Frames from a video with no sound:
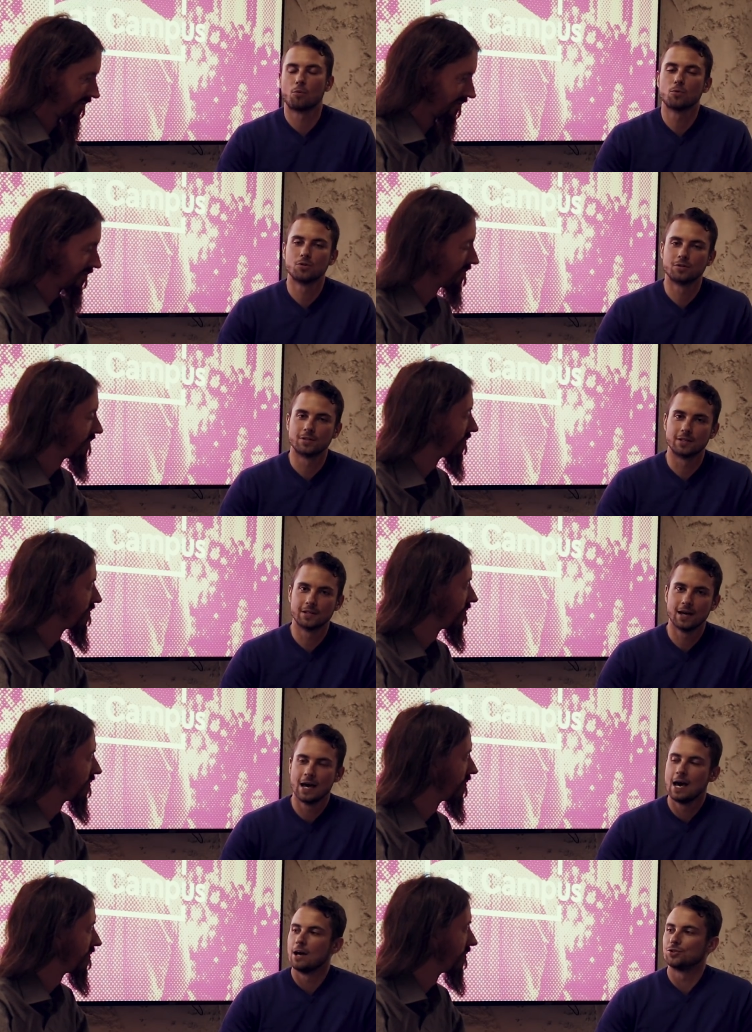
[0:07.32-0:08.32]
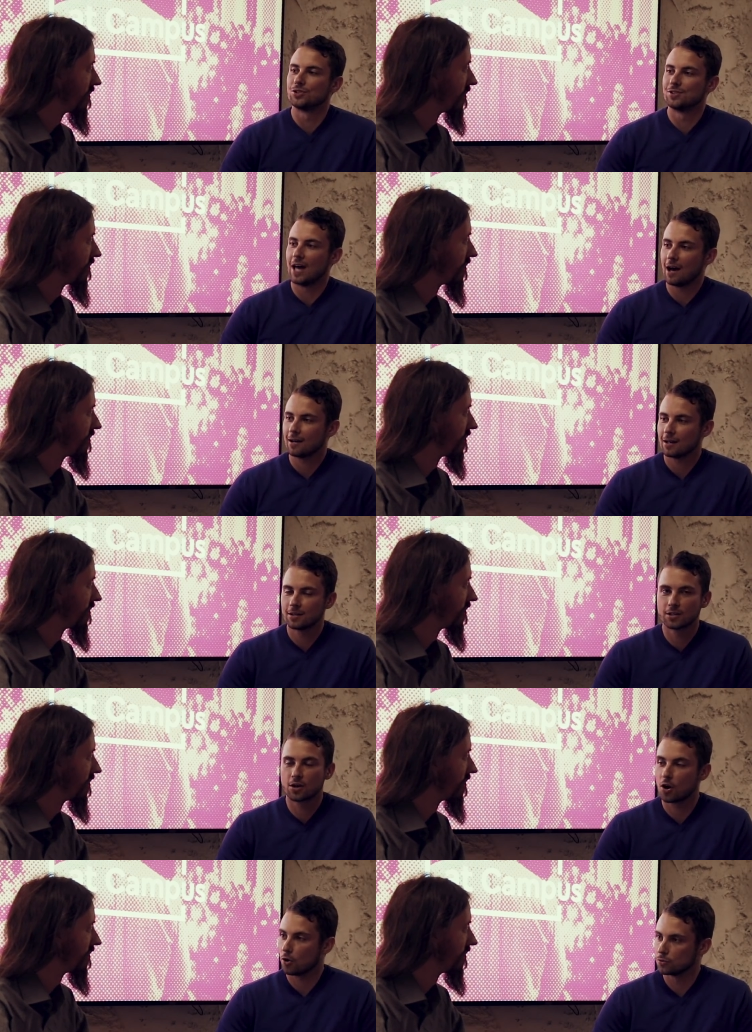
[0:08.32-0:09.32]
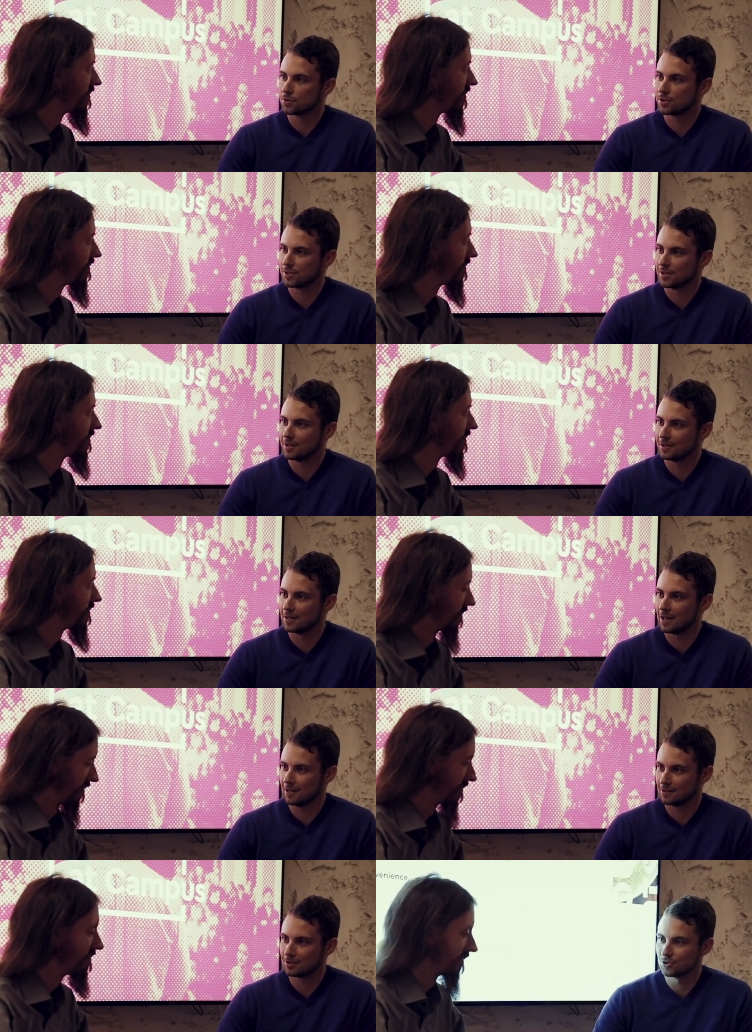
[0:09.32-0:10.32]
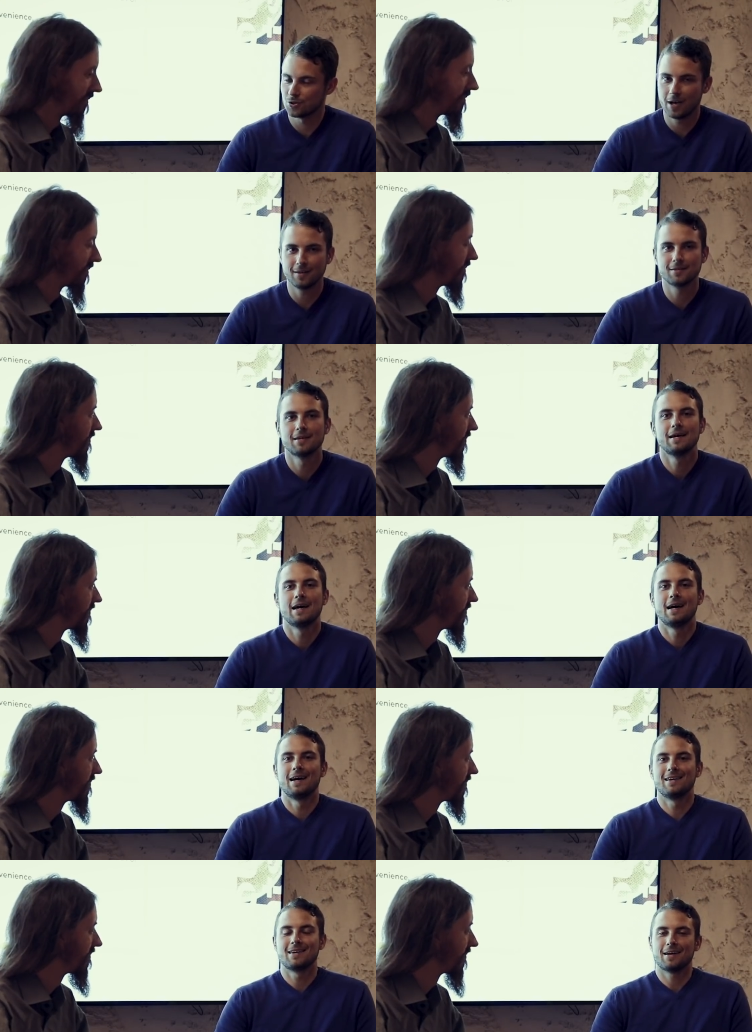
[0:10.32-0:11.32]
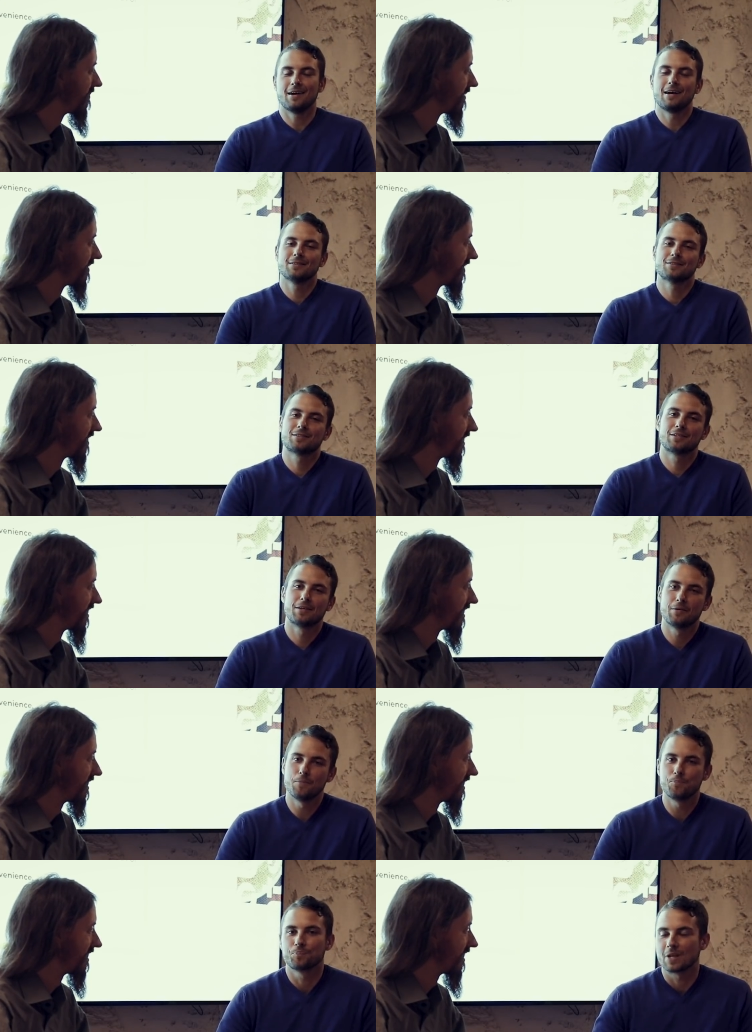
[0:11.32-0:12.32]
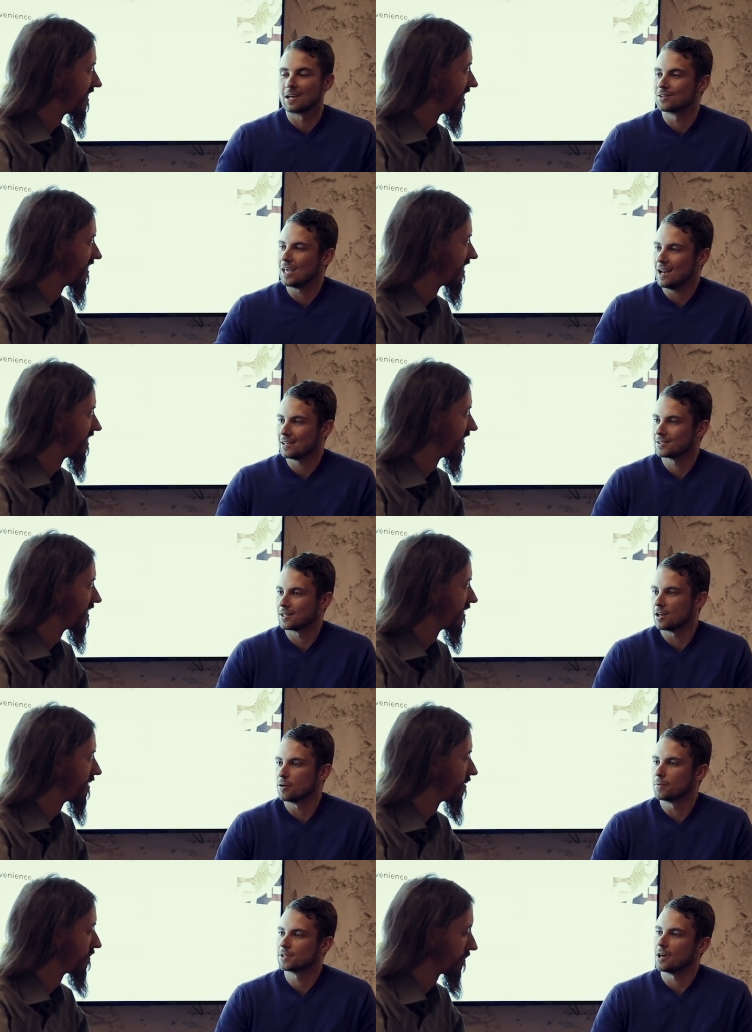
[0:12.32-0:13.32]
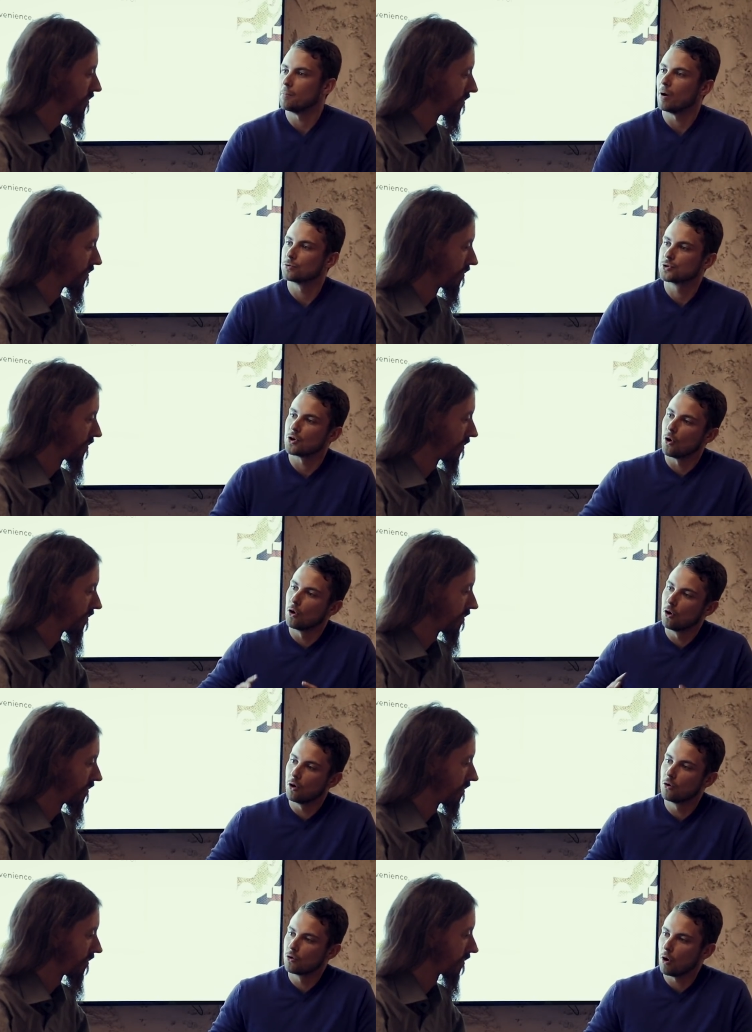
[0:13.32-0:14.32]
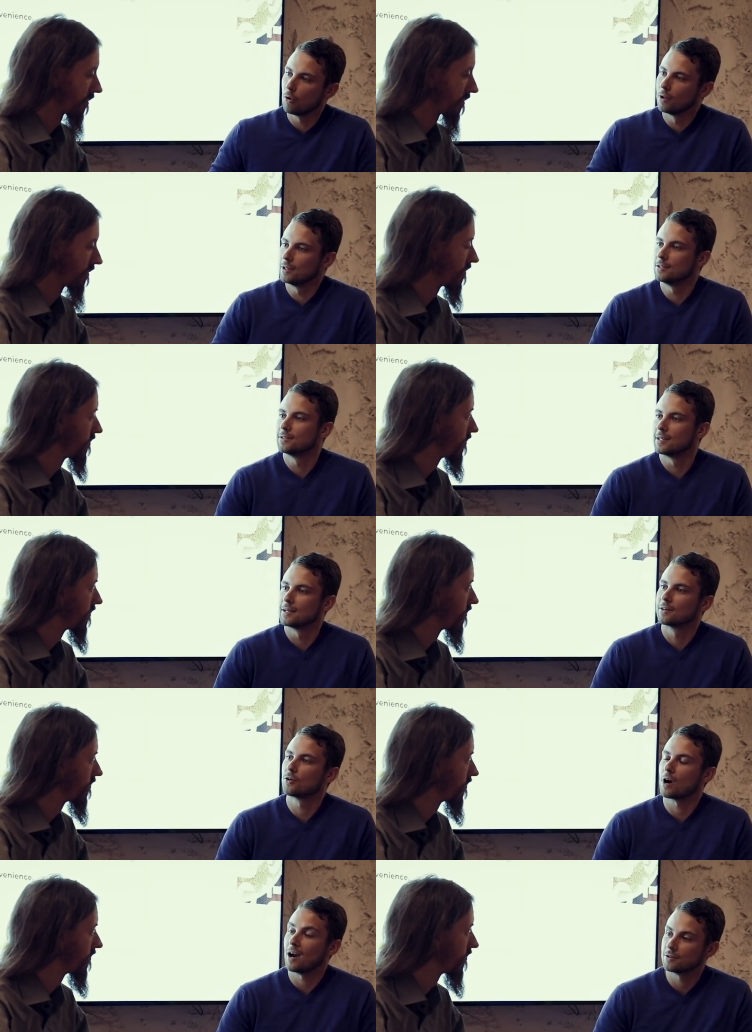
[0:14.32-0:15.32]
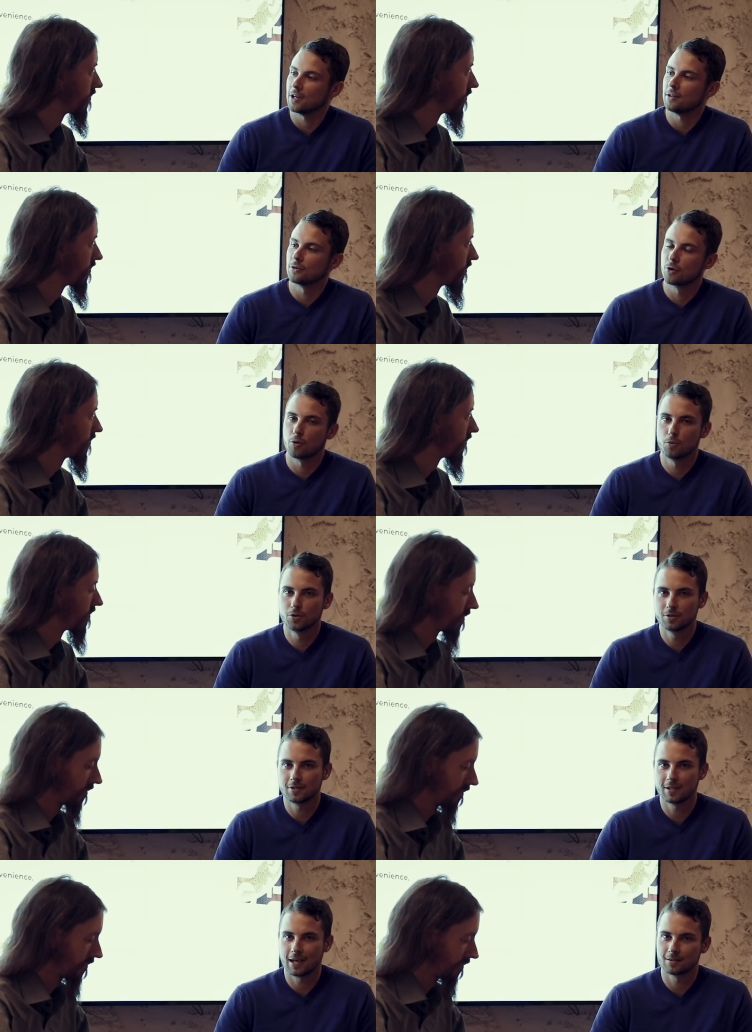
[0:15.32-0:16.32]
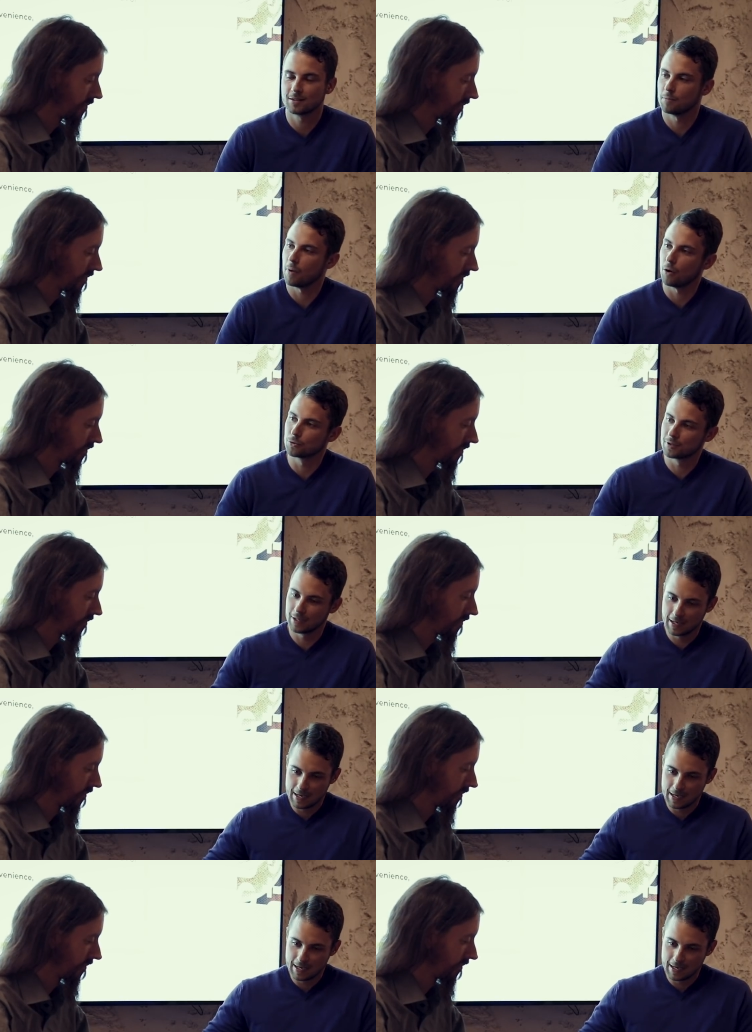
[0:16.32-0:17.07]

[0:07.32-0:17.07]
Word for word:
Speaker 1: community, which is Duncan Coutts. Yeah, is it right? Yeah, and uh, tell us a little bit about your role in the Cardano community and about